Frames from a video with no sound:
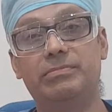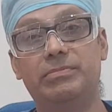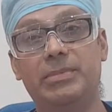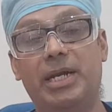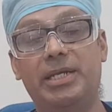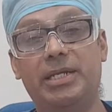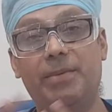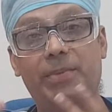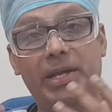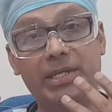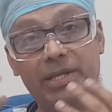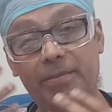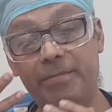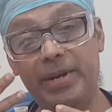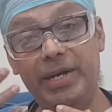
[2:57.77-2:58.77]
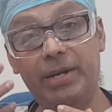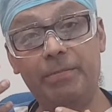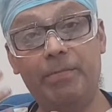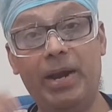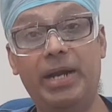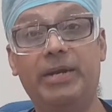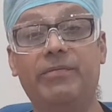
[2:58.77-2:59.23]
It supplies the middle
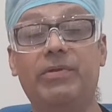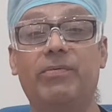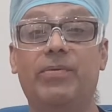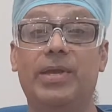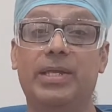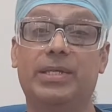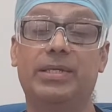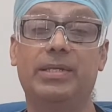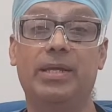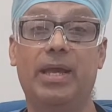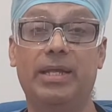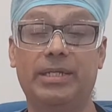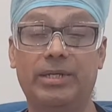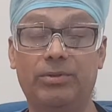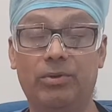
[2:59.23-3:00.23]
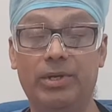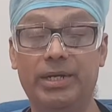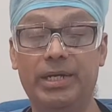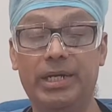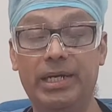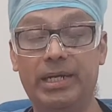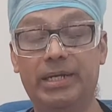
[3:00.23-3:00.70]
part of the face, as I told you
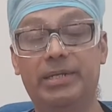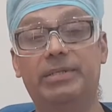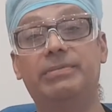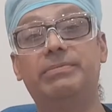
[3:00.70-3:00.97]
earlier.